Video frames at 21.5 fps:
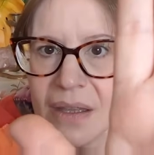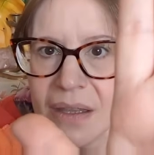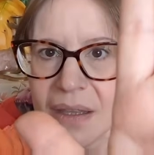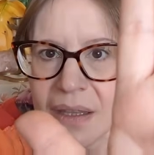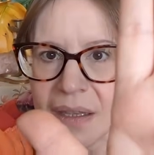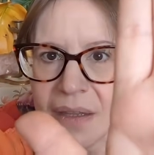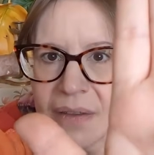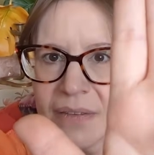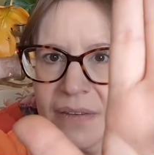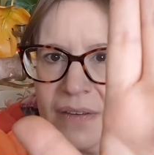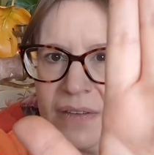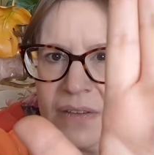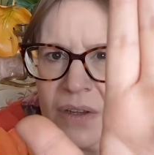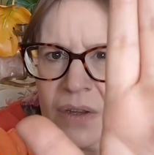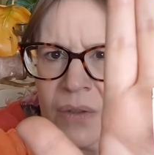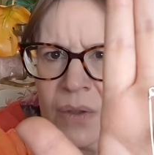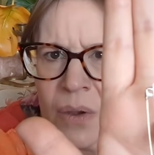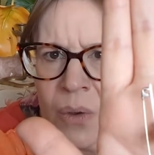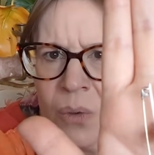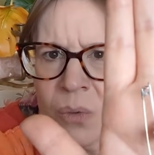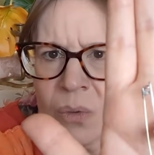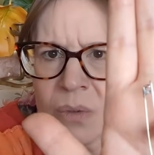you can see it's got
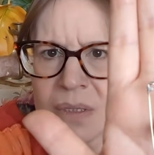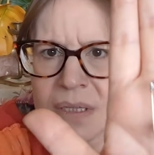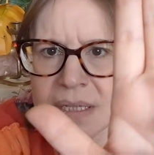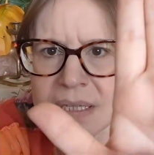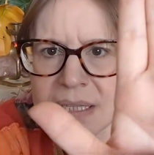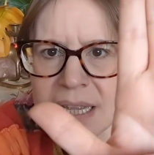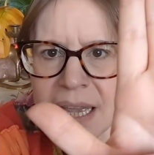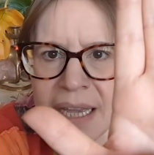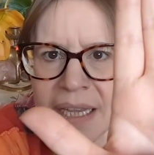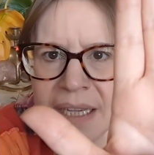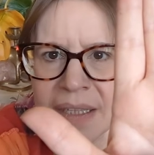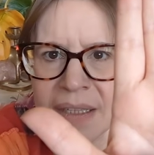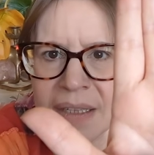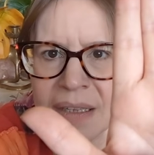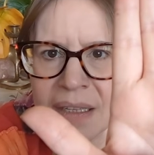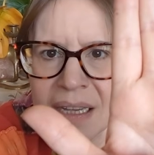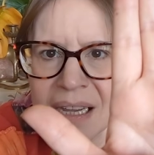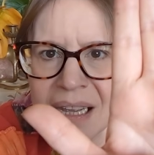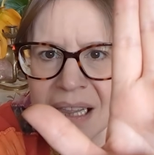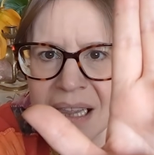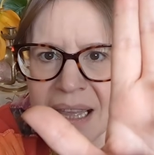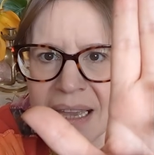an old style
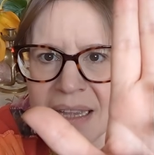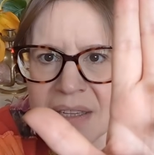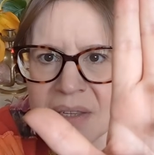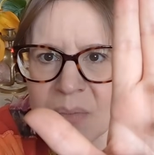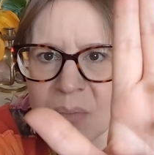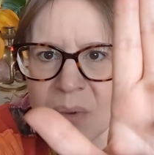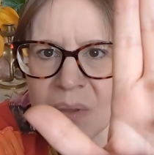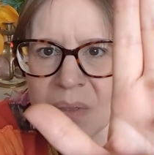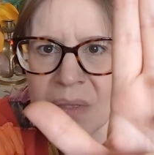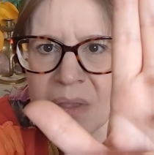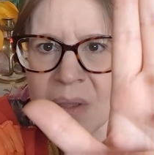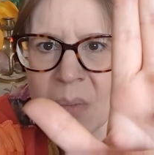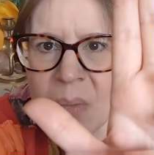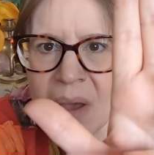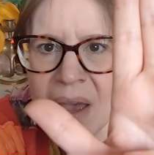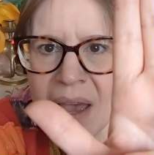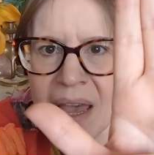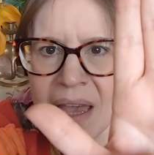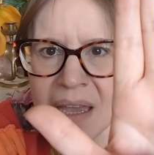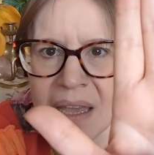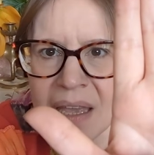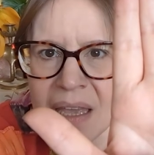clasp on the
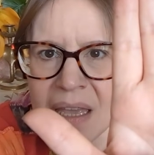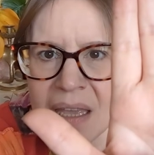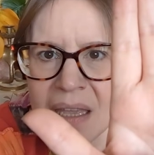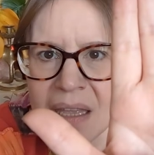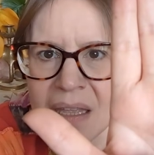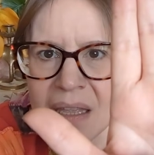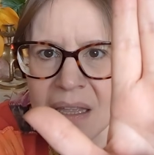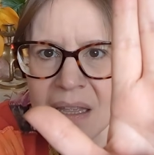back.